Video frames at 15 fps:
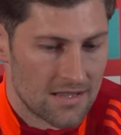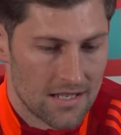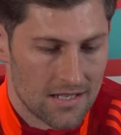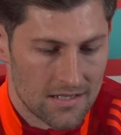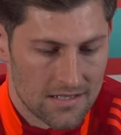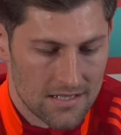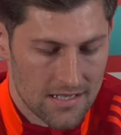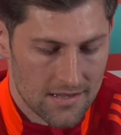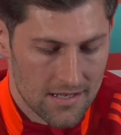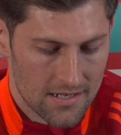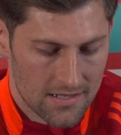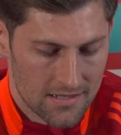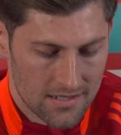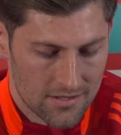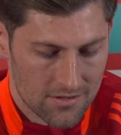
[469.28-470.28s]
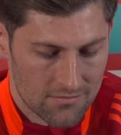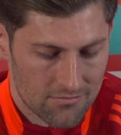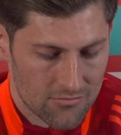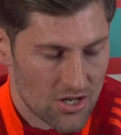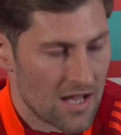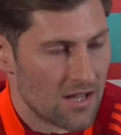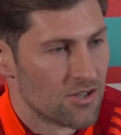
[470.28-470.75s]
can see that it's a
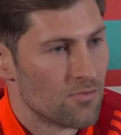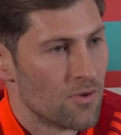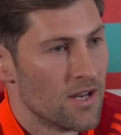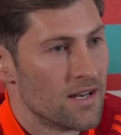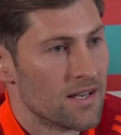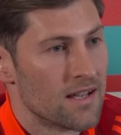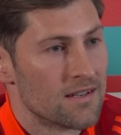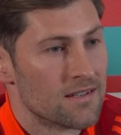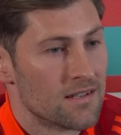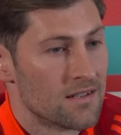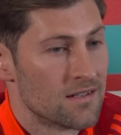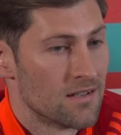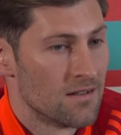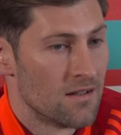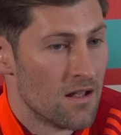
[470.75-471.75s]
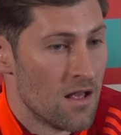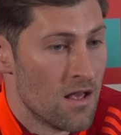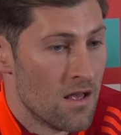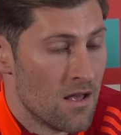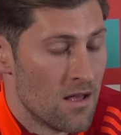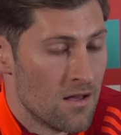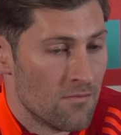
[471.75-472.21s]
challenge playing against us, and
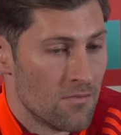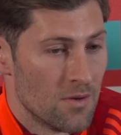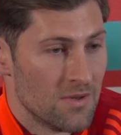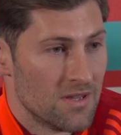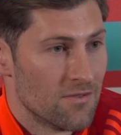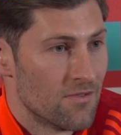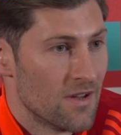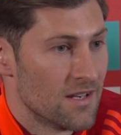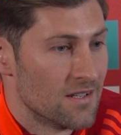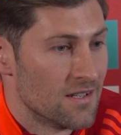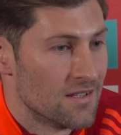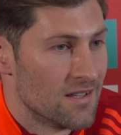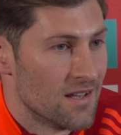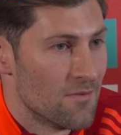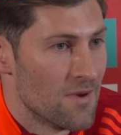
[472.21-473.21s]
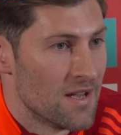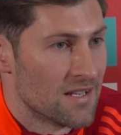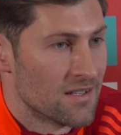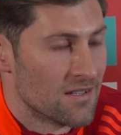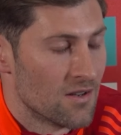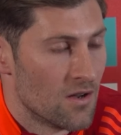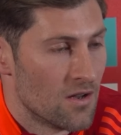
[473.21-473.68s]
maybe defence is their
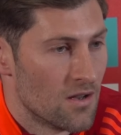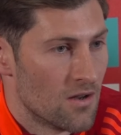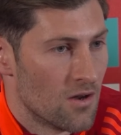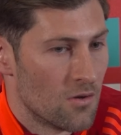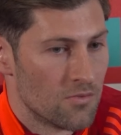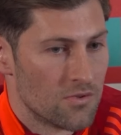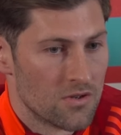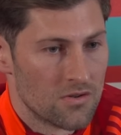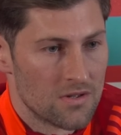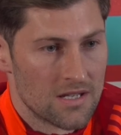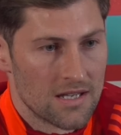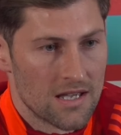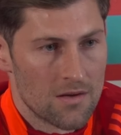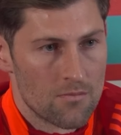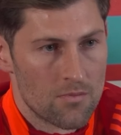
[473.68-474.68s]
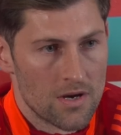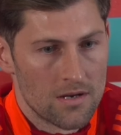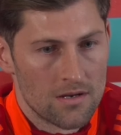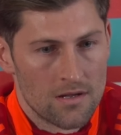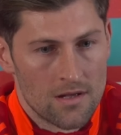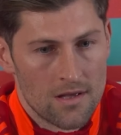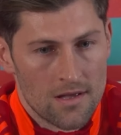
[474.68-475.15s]
best opportunity again.
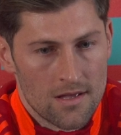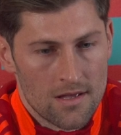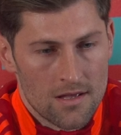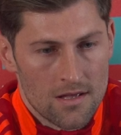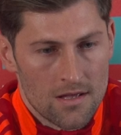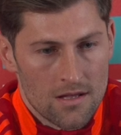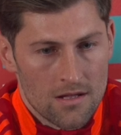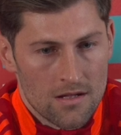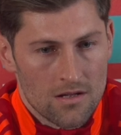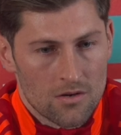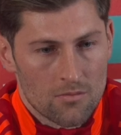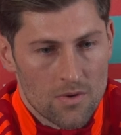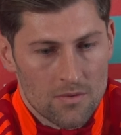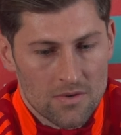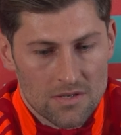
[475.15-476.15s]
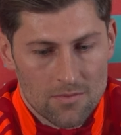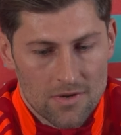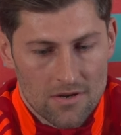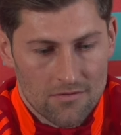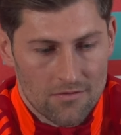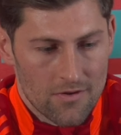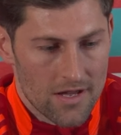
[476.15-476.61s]
But like, maybe it's a
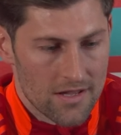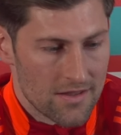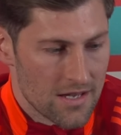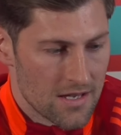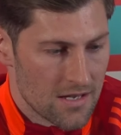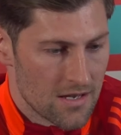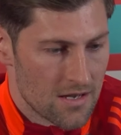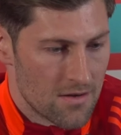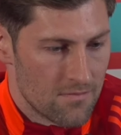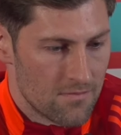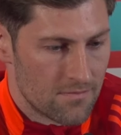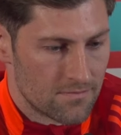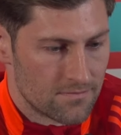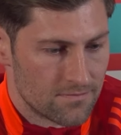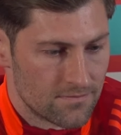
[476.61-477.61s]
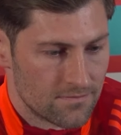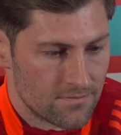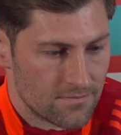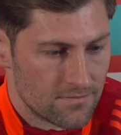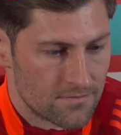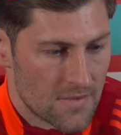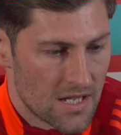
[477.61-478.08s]
bit unfair. They
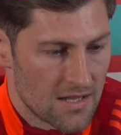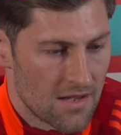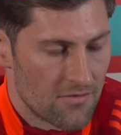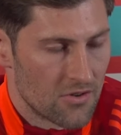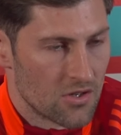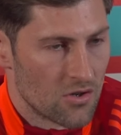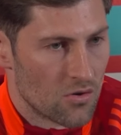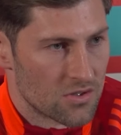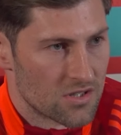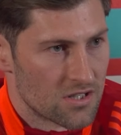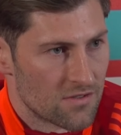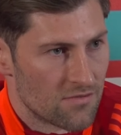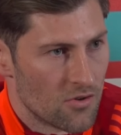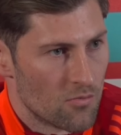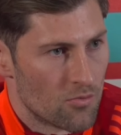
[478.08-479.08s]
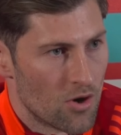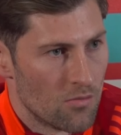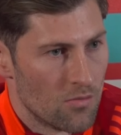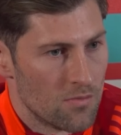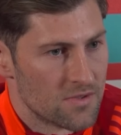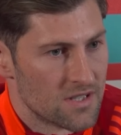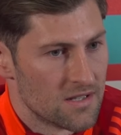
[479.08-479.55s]
definitely caused us a few
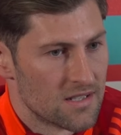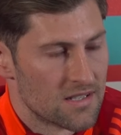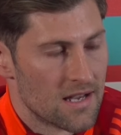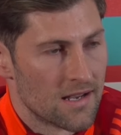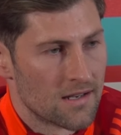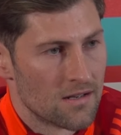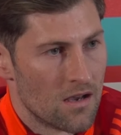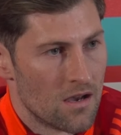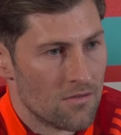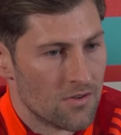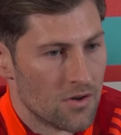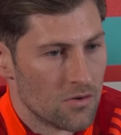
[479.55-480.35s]
problems in the second half